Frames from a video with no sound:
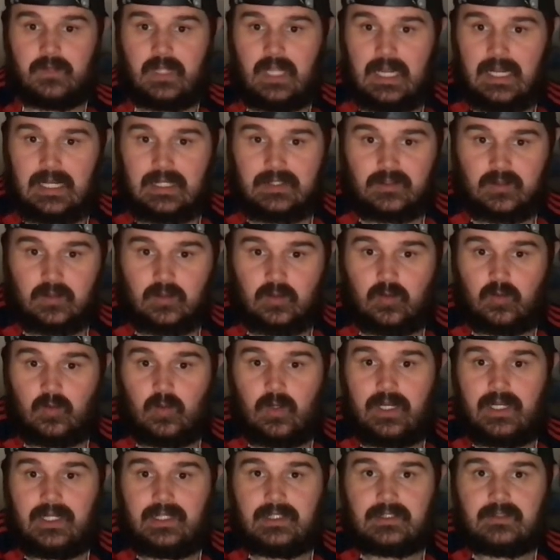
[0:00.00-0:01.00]
As
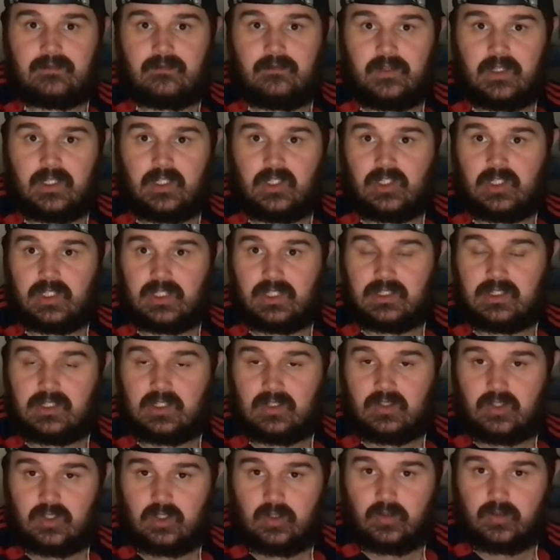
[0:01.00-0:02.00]
always, finishes
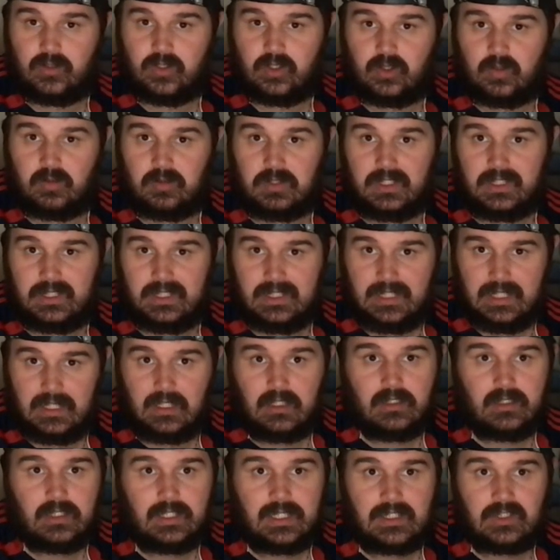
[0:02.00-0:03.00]
2-2 in the
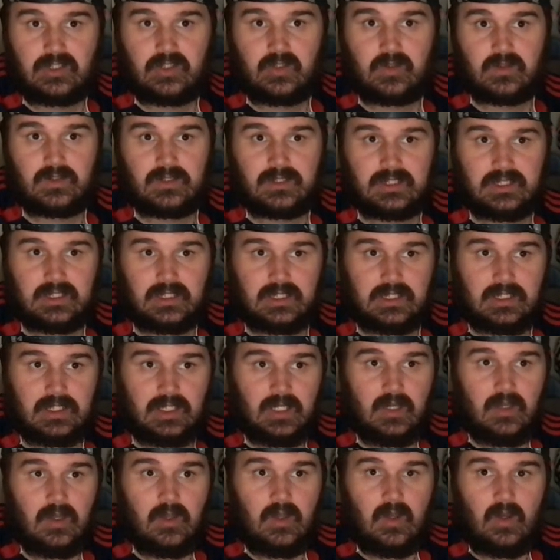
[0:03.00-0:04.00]
end, as you can see
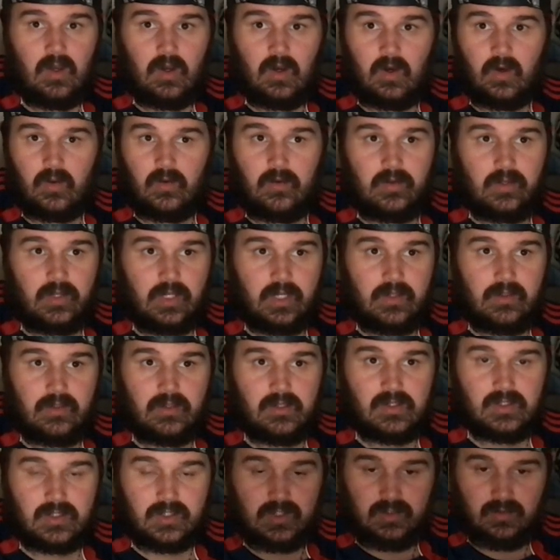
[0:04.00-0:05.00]
on
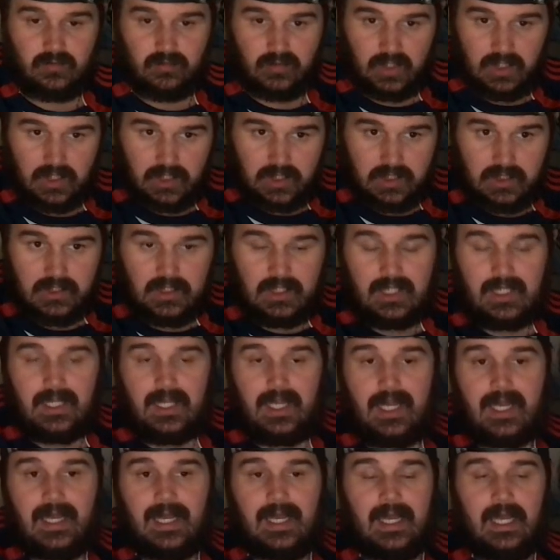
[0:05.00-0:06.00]
the screen.
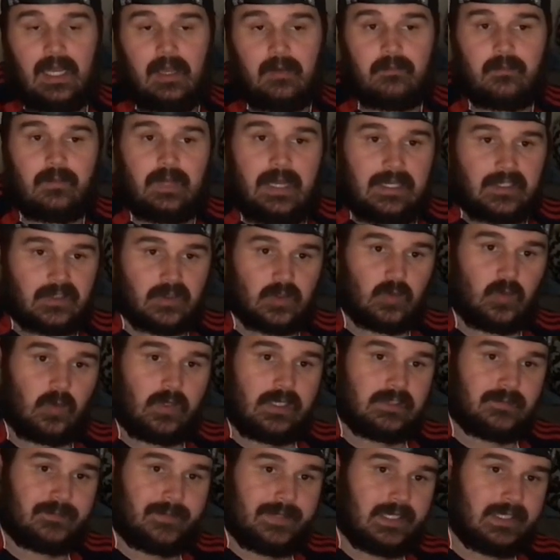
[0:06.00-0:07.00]
As
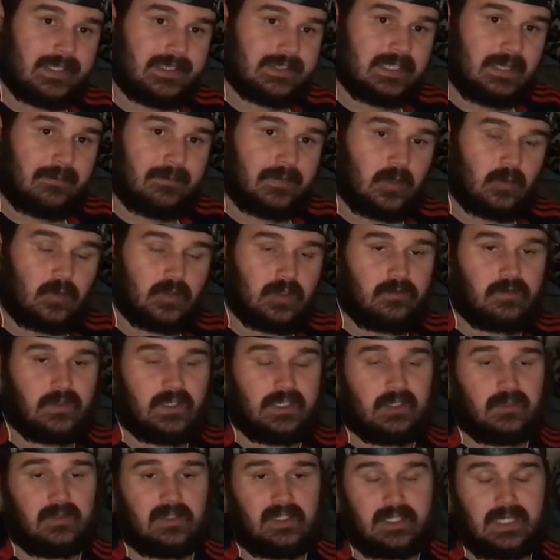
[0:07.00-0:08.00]
always, please let me know what you
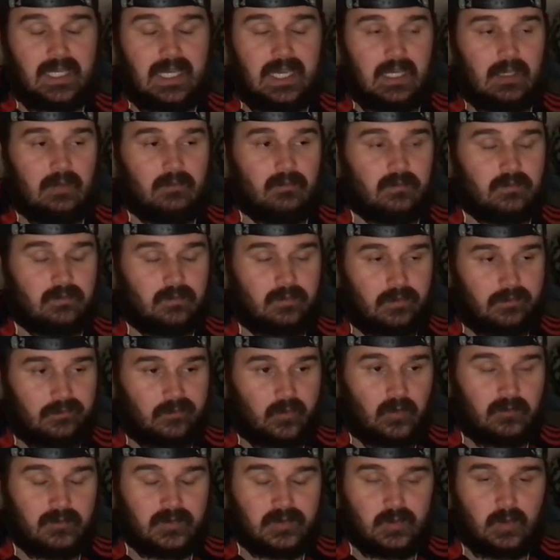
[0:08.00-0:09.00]
think of the game
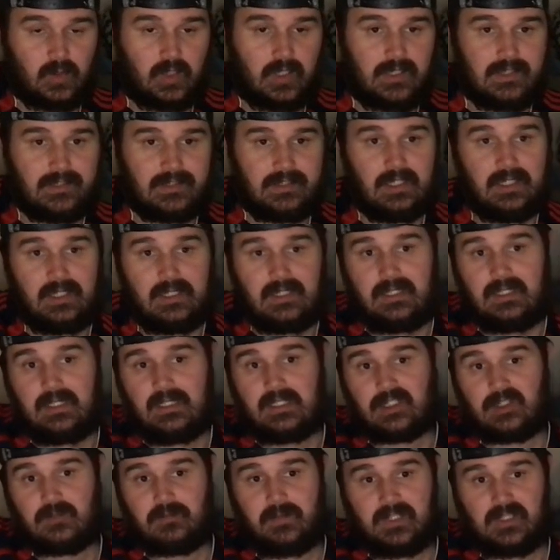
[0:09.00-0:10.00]
performance wise.
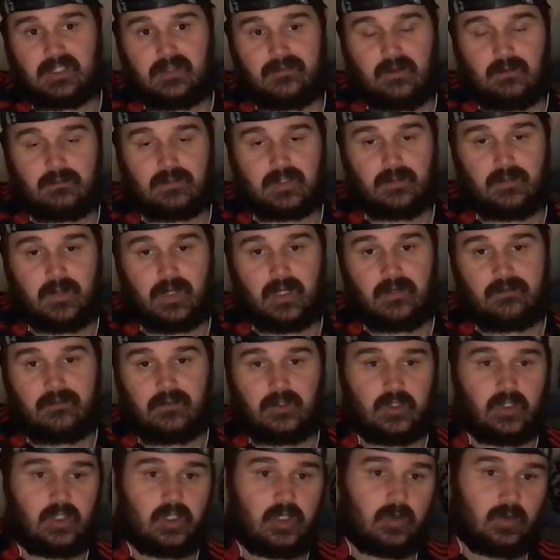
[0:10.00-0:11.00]
Smash the thumbs up button if
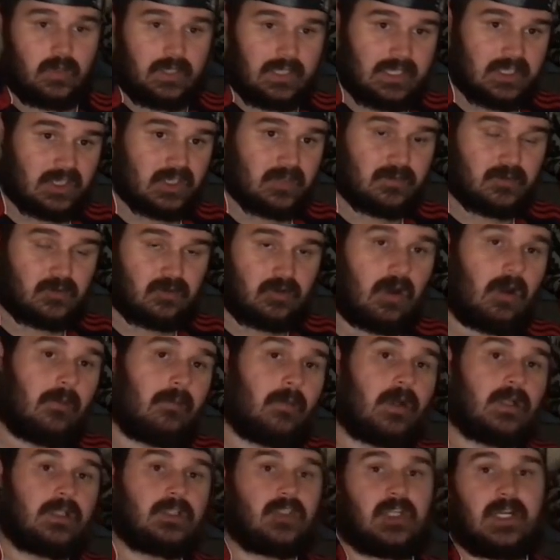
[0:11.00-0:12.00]
you're new, hit the subscribe
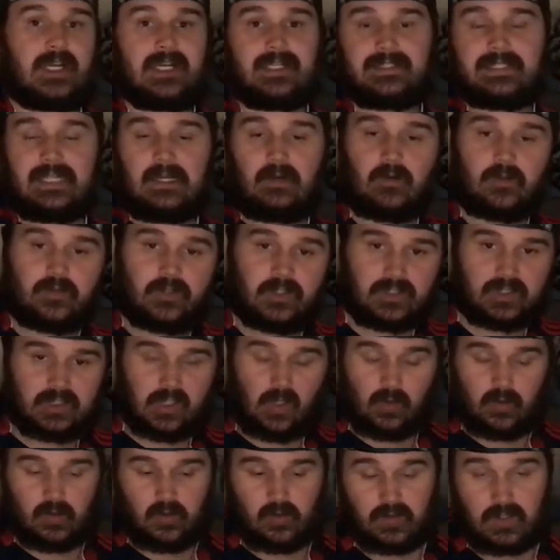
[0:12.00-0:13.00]
button, check us out on the
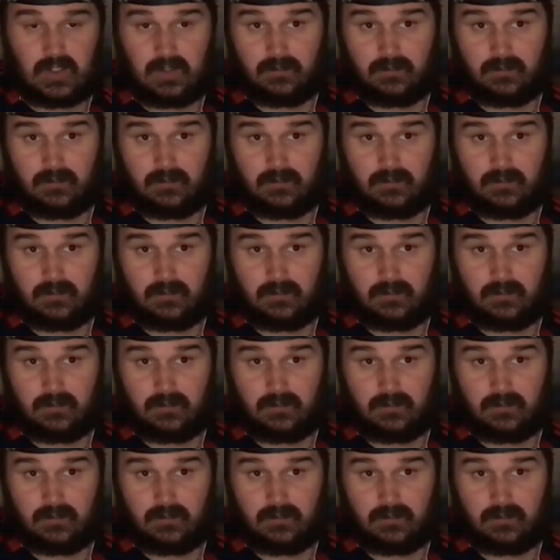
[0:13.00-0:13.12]
socials.